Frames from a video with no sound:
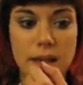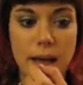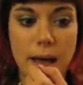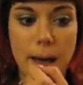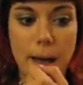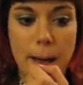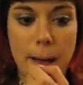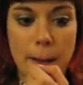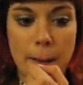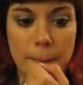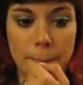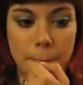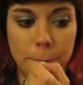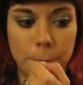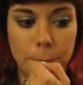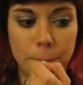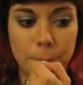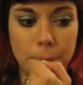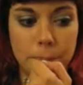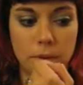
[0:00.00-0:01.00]

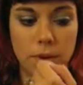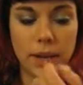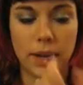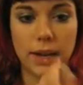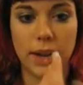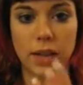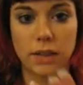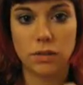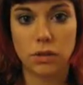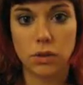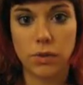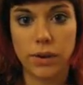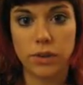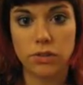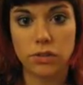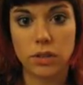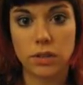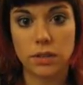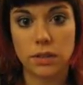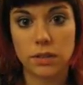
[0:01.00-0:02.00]
so I can answer
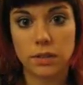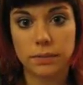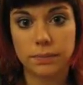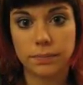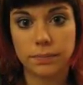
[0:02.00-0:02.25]
questions.